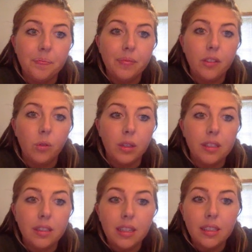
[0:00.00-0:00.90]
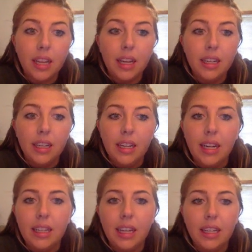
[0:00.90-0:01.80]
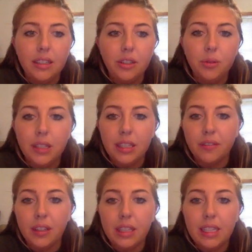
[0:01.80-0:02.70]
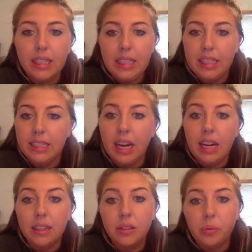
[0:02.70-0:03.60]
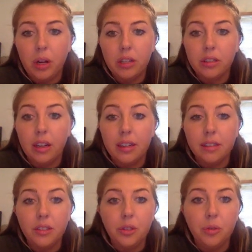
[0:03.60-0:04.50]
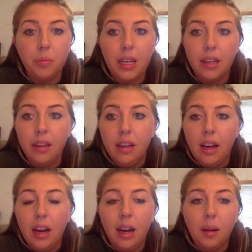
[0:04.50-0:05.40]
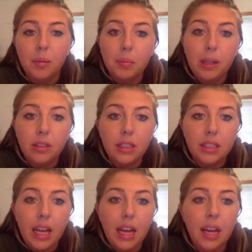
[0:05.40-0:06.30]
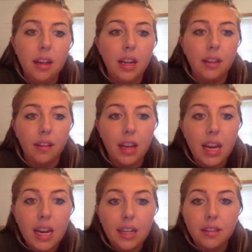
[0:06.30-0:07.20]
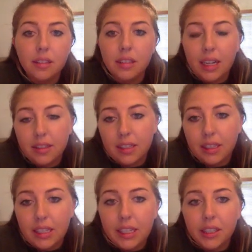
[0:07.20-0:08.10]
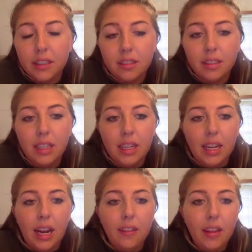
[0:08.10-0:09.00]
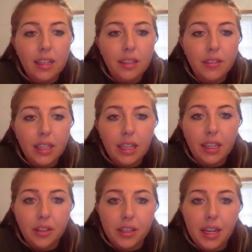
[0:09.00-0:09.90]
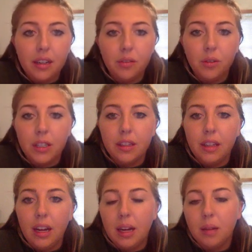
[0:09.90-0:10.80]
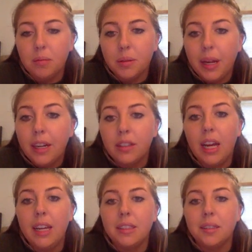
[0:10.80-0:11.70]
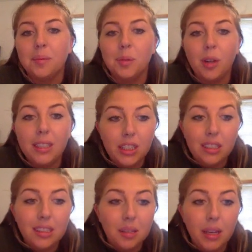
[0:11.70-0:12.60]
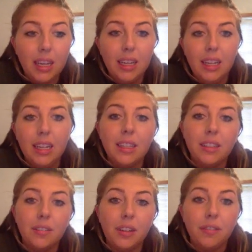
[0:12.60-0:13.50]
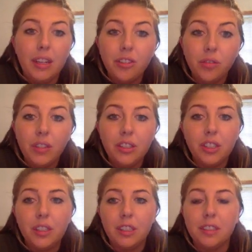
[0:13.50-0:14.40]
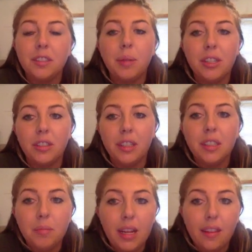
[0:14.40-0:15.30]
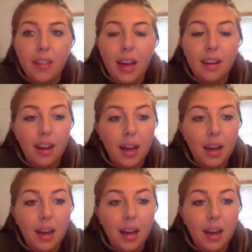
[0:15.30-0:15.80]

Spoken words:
for the sunset, and then using different things like socks and washcloths to make the person's head and the hands next to the ears, and then even getting creative with some hair ties and some scrunchies to make the different facial features, and especially to make that